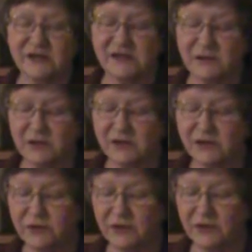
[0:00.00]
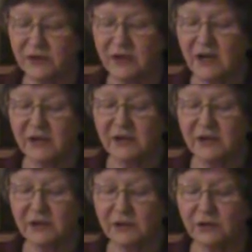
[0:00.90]
So let's take
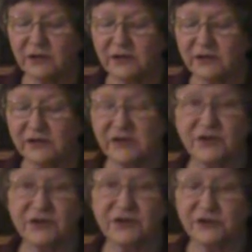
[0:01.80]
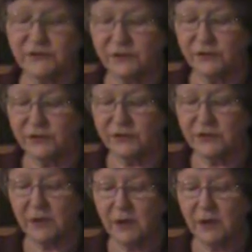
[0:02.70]
a look at the discussions first.